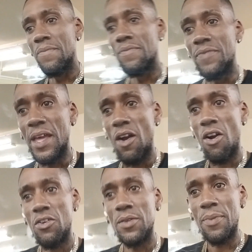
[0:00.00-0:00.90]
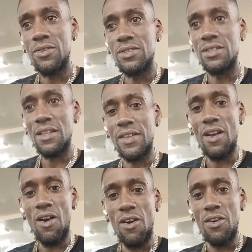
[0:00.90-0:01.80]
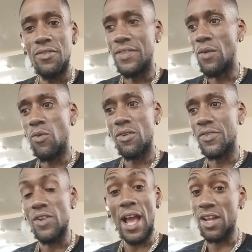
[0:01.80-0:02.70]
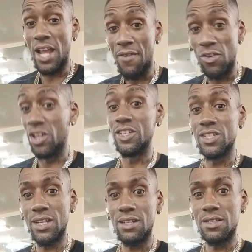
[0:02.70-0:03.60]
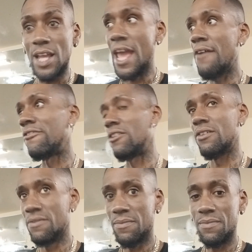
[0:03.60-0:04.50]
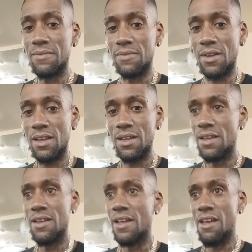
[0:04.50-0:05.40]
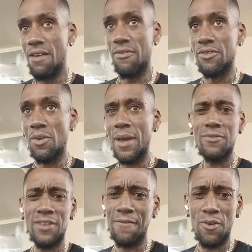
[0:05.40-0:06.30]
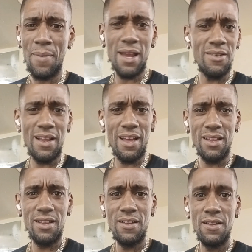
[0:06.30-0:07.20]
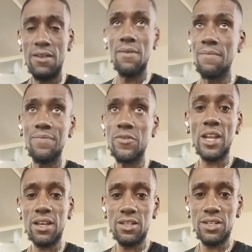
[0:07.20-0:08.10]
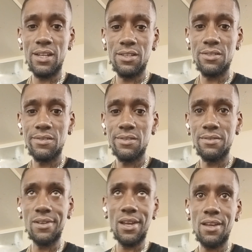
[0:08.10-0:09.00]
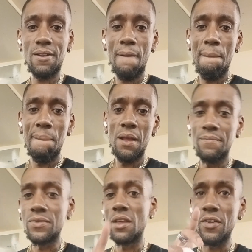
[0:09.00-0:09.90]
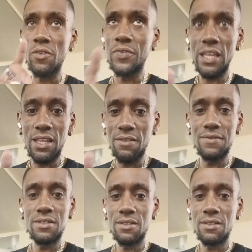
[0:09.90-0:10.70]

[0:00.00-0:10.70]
they are the person that they are. They won't they're not ever gonna change. Ever okay? Ever, no matter if they feel bad or not. They're not gonna change, okay? They're thieves.